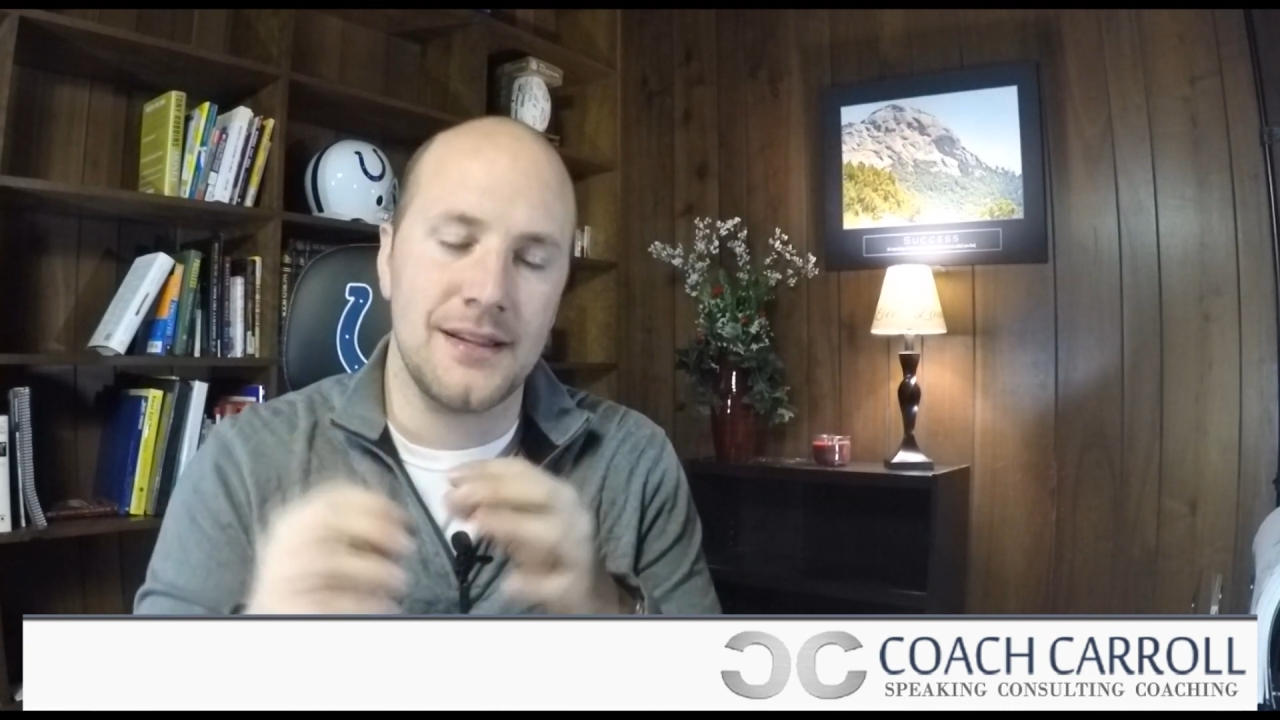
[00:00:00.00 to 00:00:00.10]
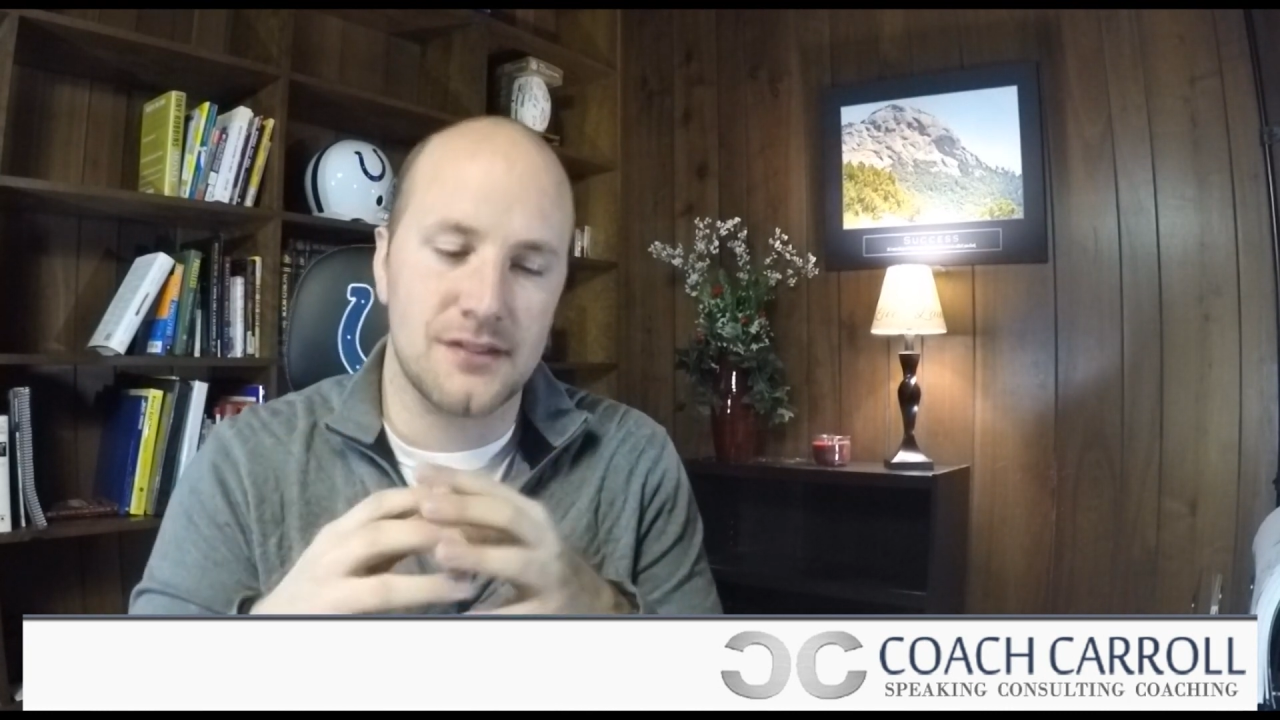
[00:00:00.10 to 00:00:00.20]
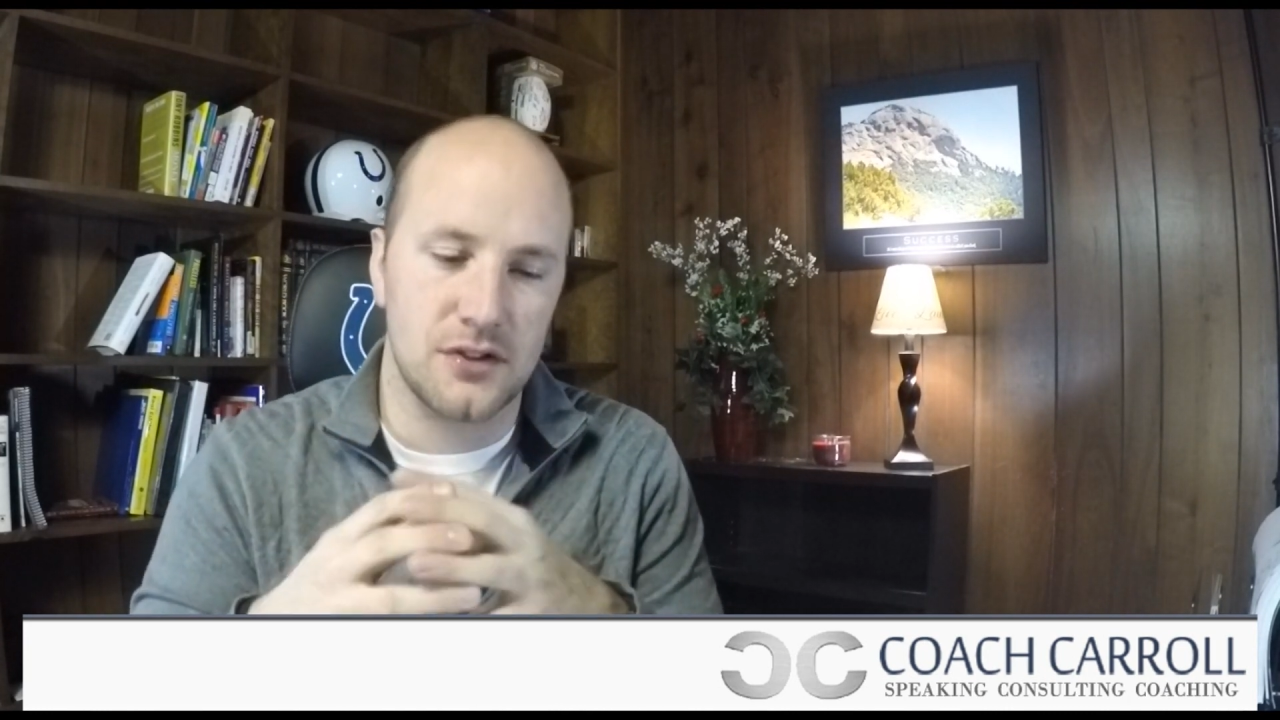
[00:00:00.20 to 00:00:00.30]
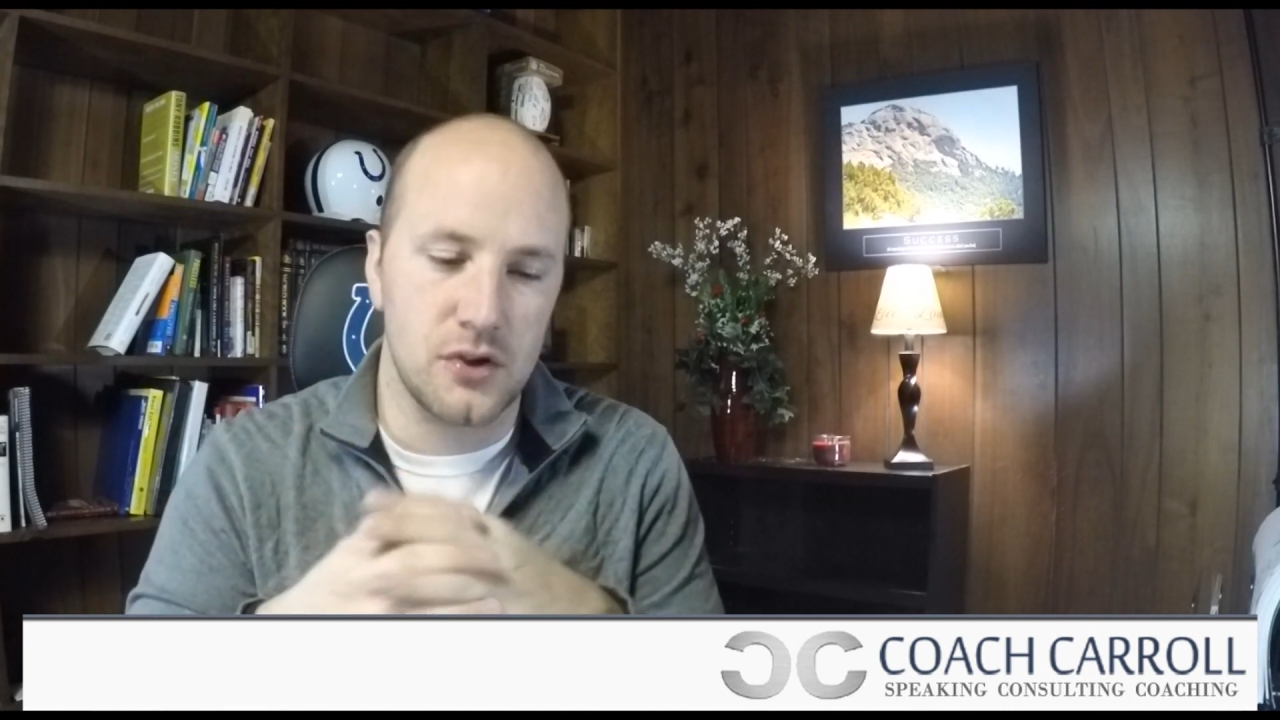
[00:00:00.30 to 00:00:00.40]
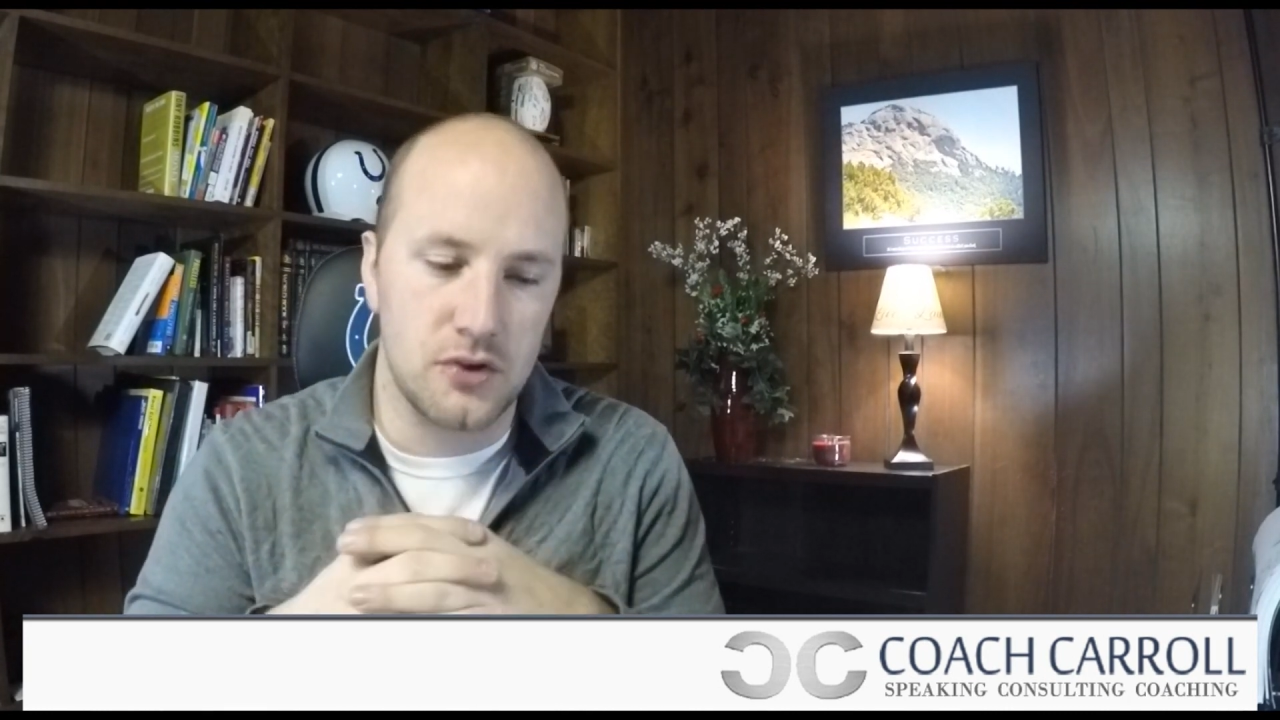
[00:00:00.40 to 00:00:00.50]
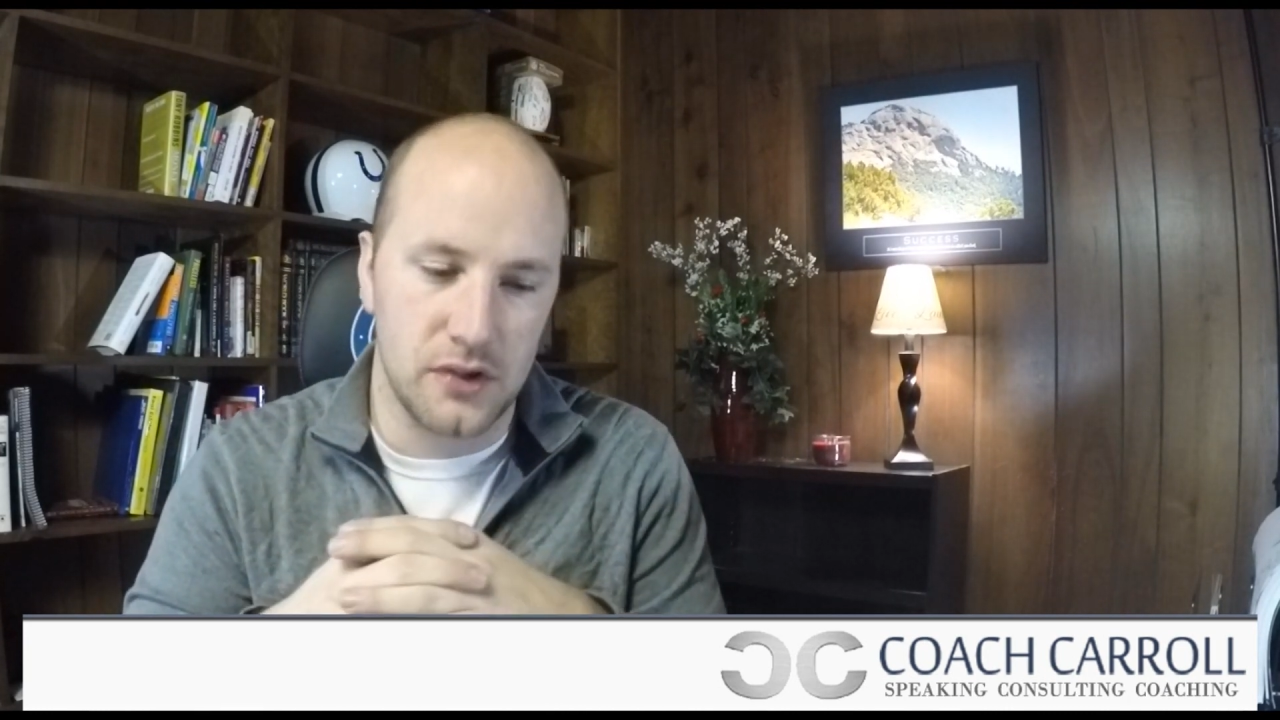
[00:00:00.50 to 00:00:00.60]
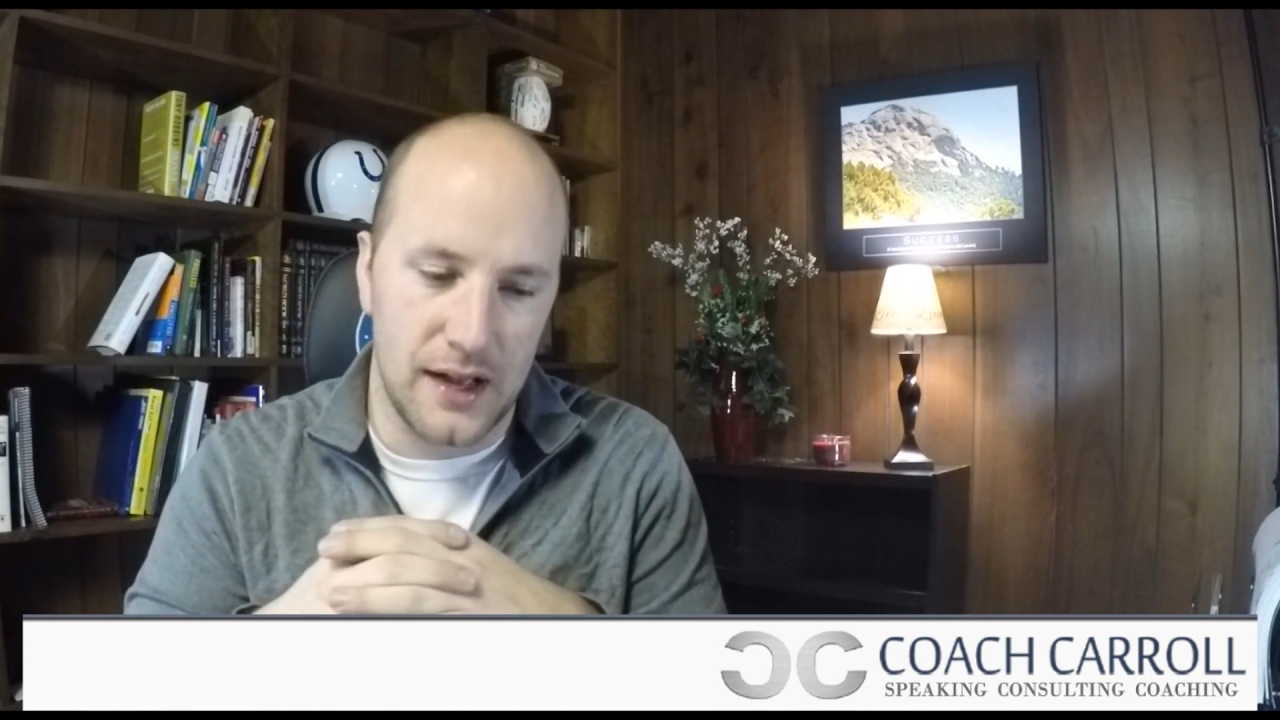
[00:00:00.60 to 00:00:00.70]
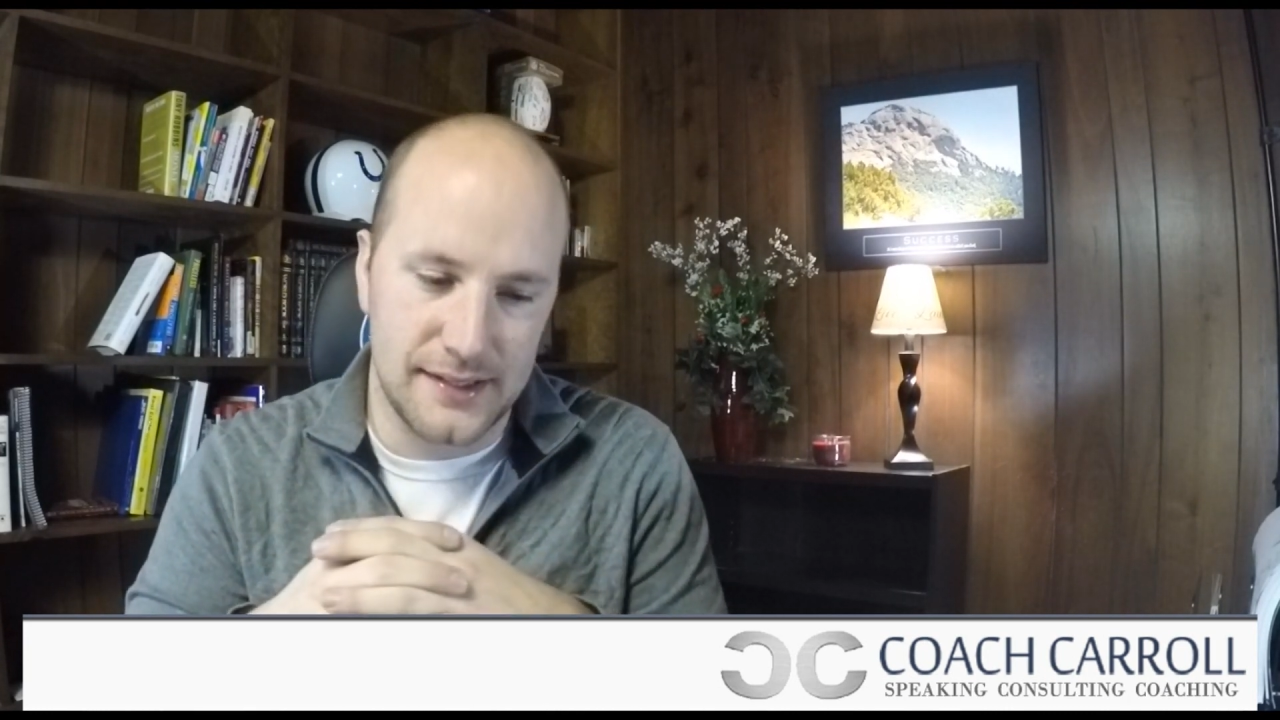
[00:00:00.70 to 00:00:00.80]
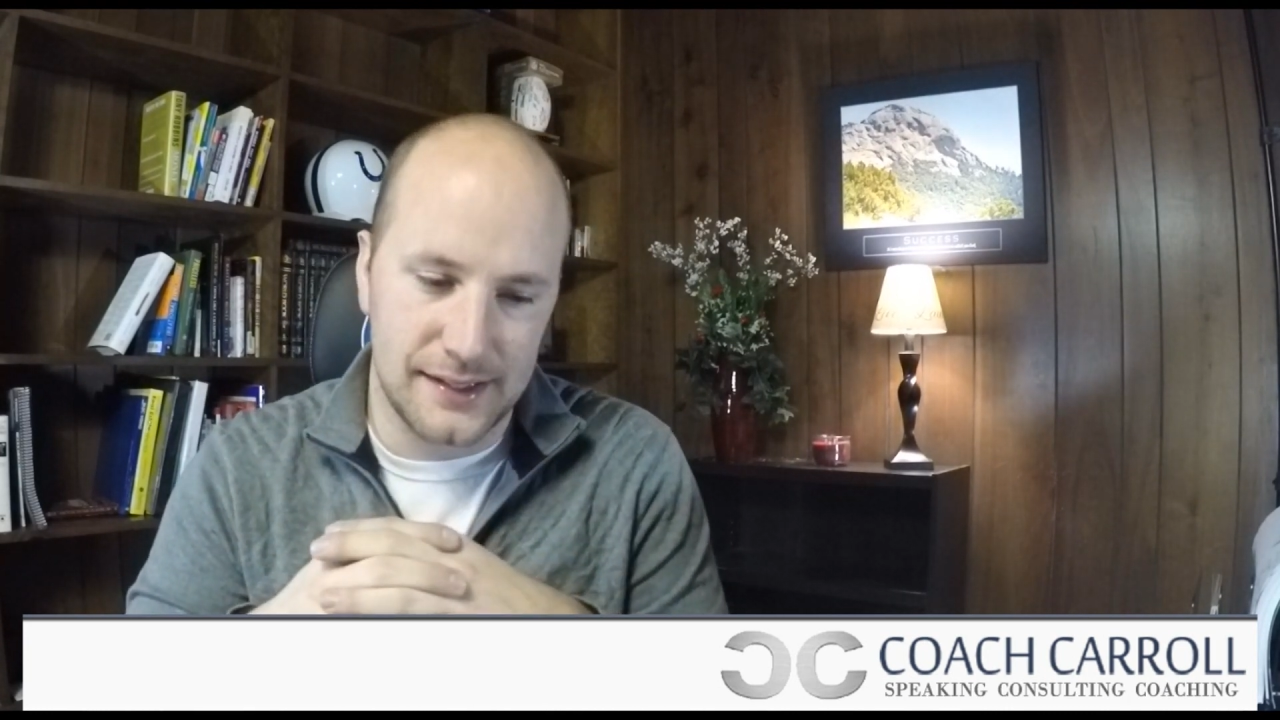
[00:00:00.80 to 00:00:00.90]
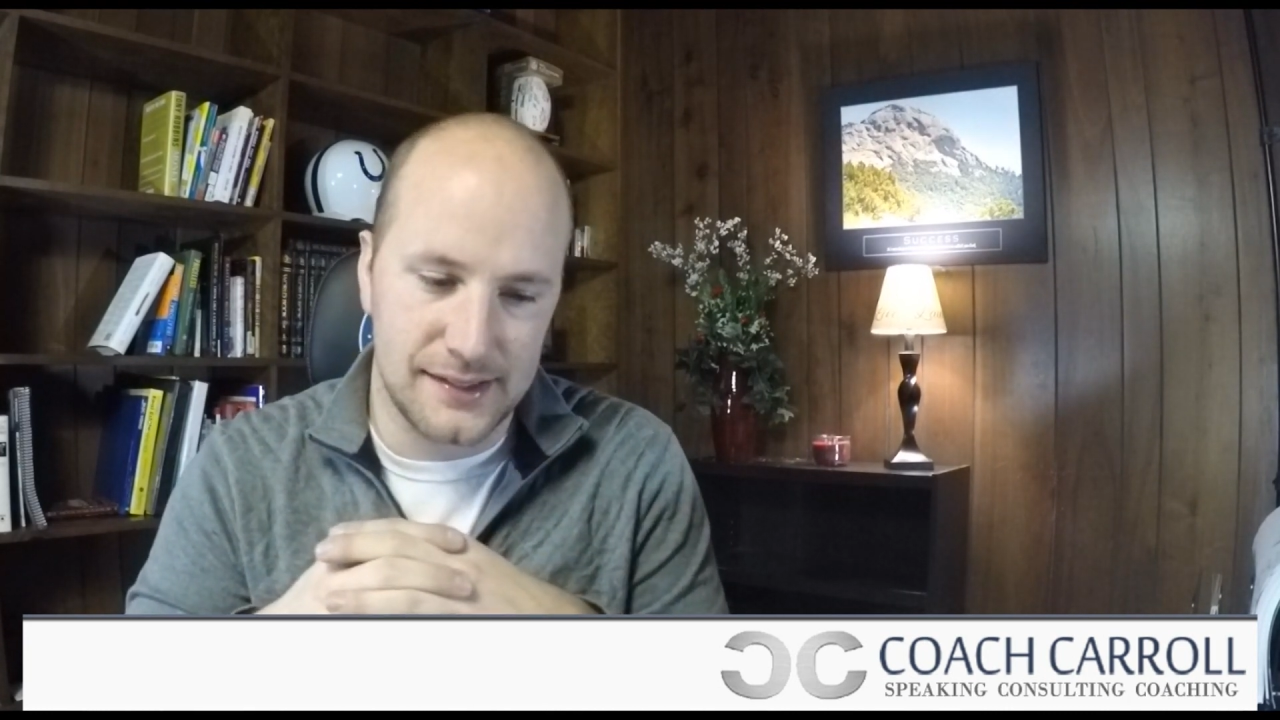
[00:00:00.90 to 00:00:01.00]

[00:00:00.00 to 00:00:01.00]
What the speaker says: institutionalizing a